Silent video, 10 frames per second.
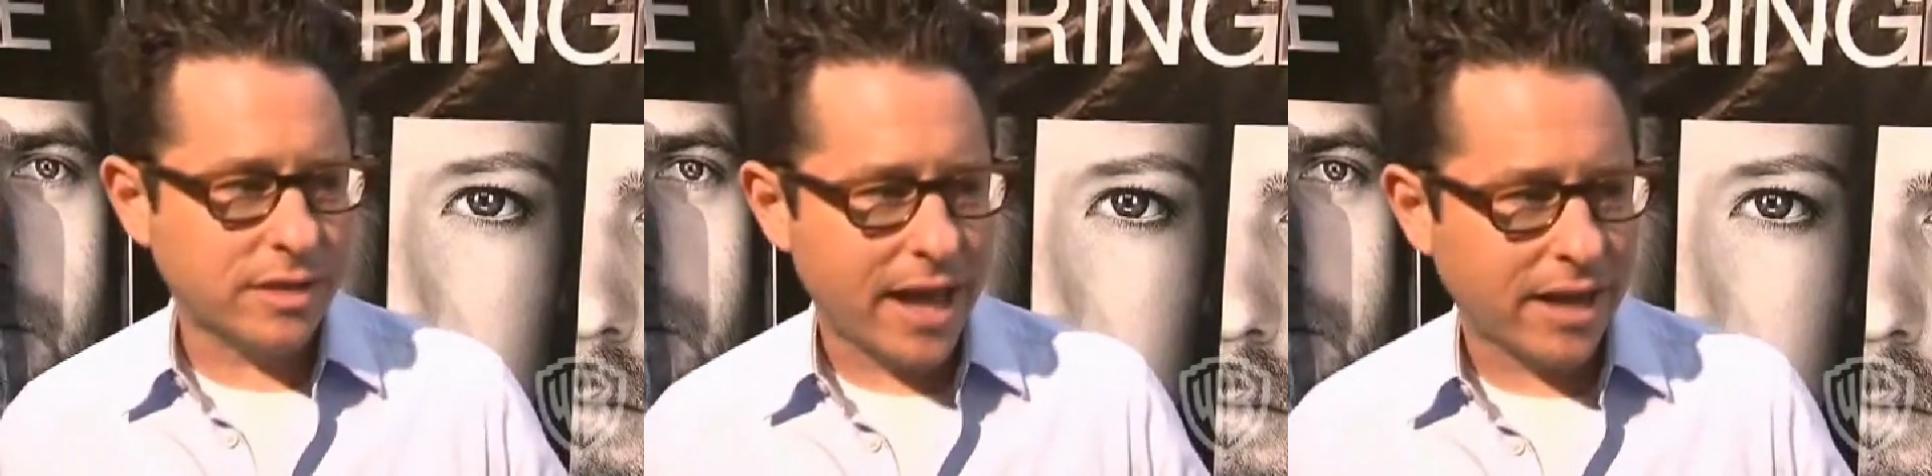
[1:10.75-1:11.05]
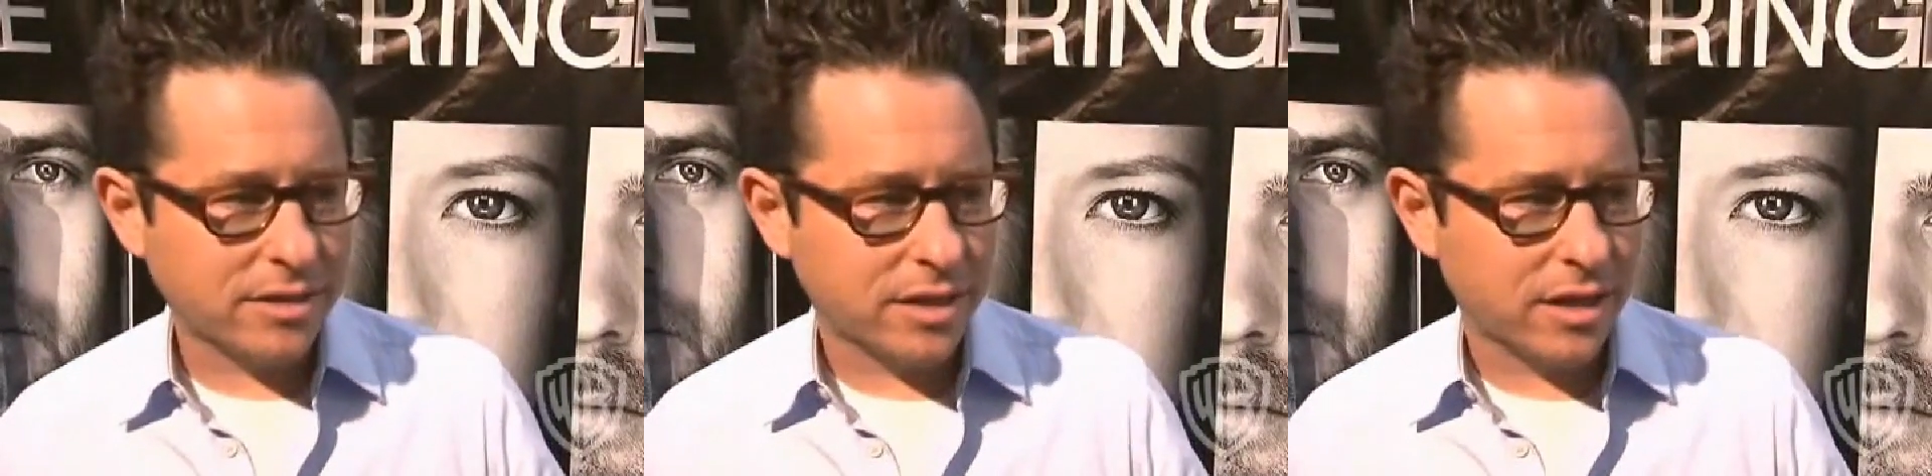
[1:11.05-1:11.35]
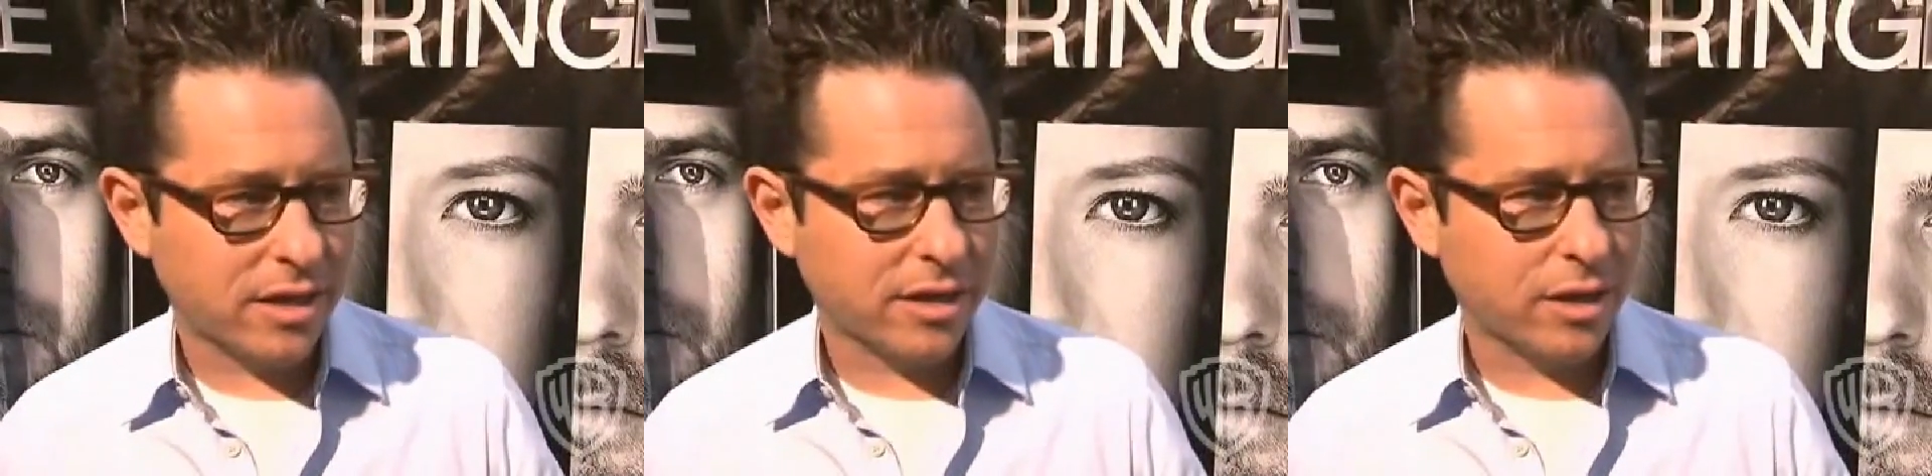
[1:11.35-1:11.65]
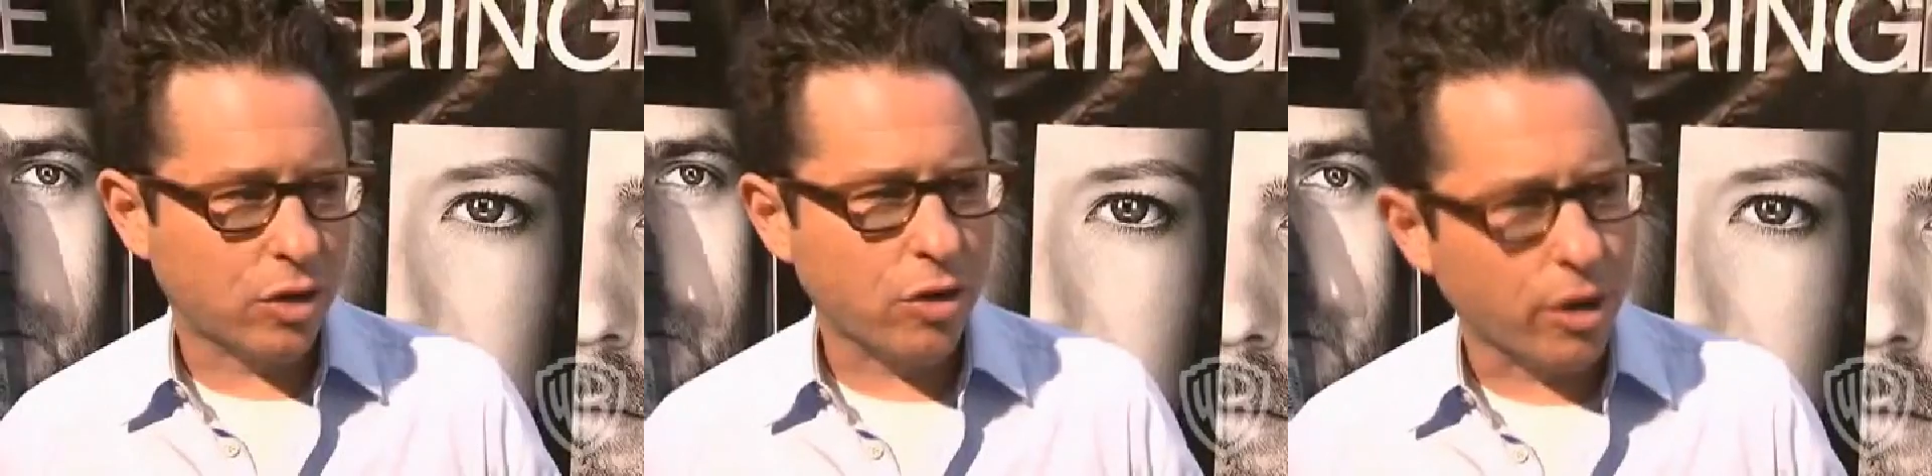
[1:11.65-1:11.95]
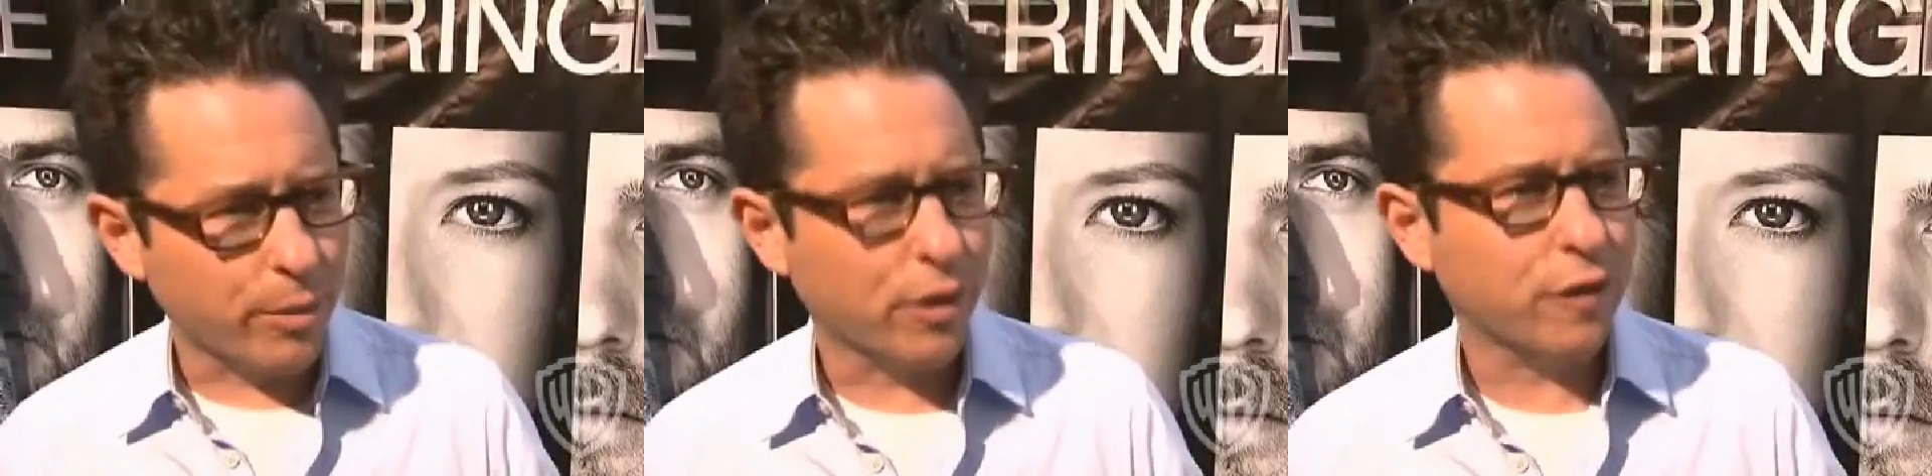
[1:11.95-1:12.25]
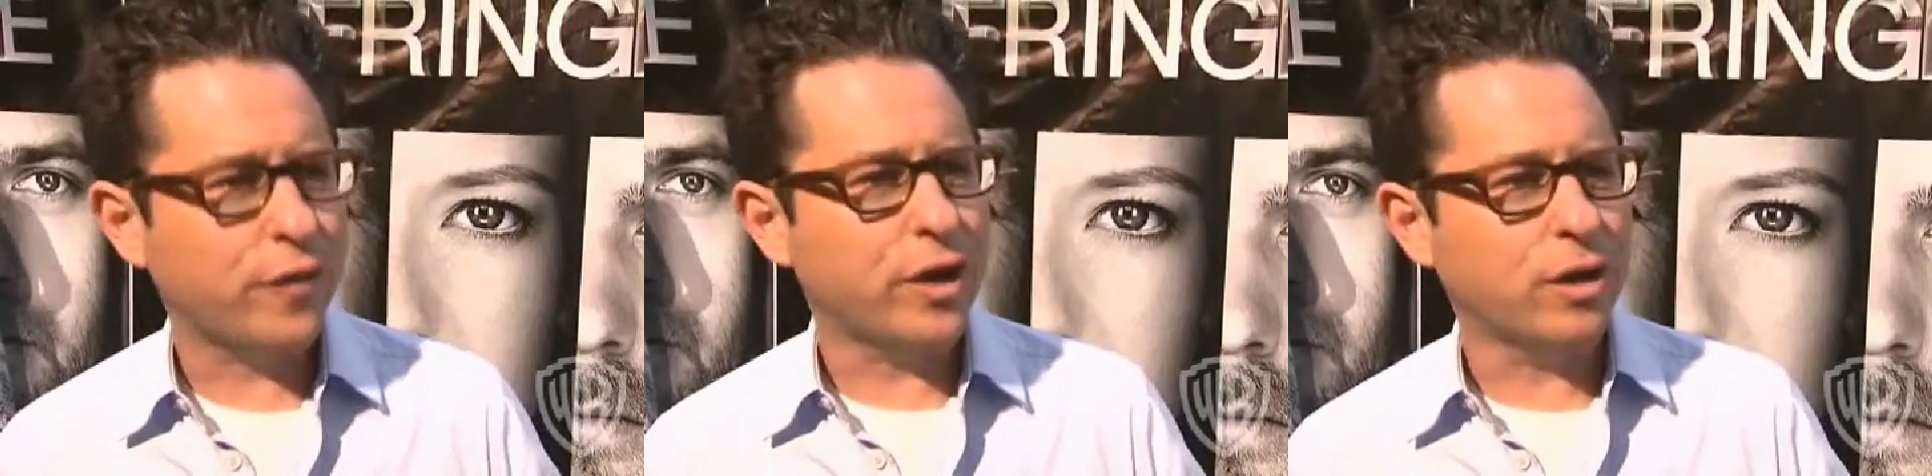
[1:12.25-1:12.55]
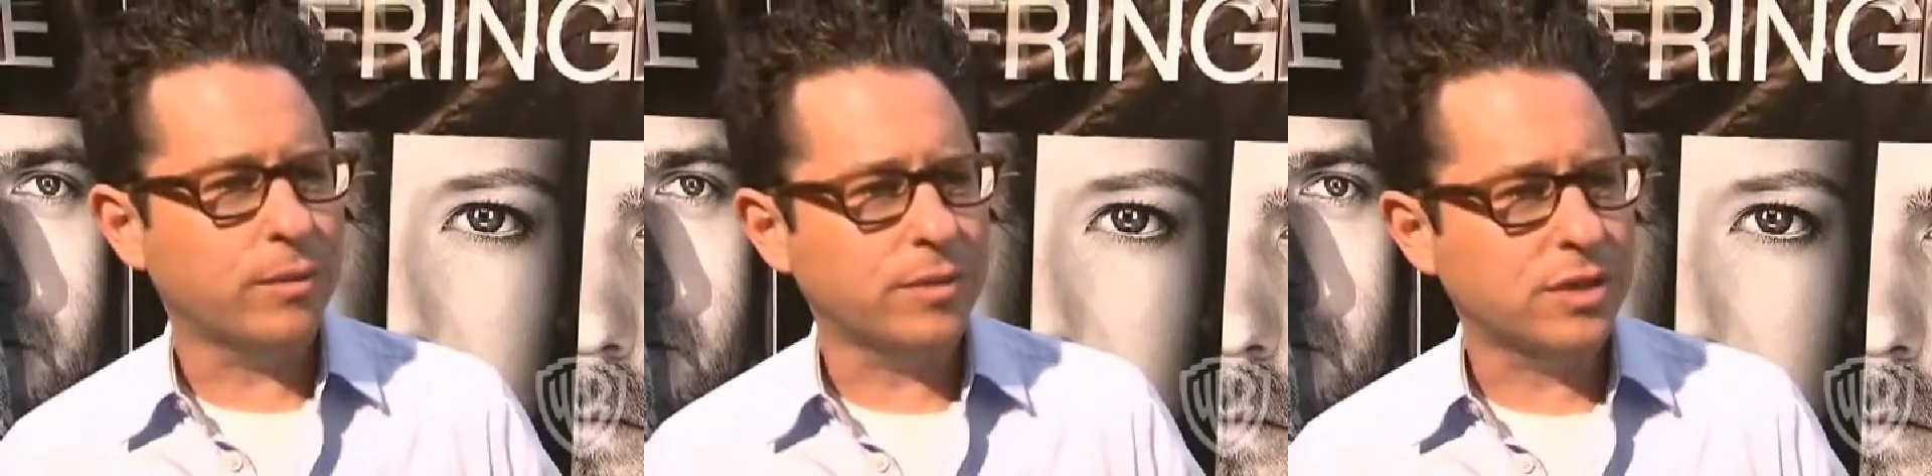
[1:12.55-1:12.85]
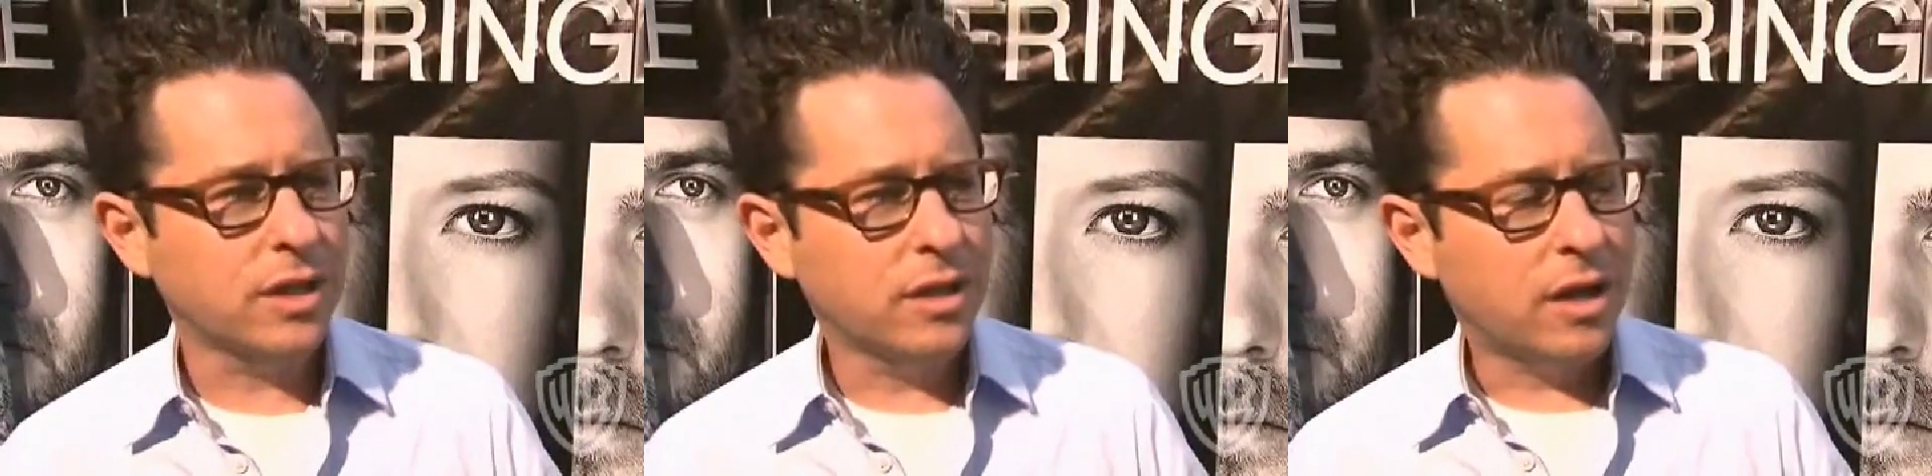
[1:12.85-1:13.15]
that Cronenberg films,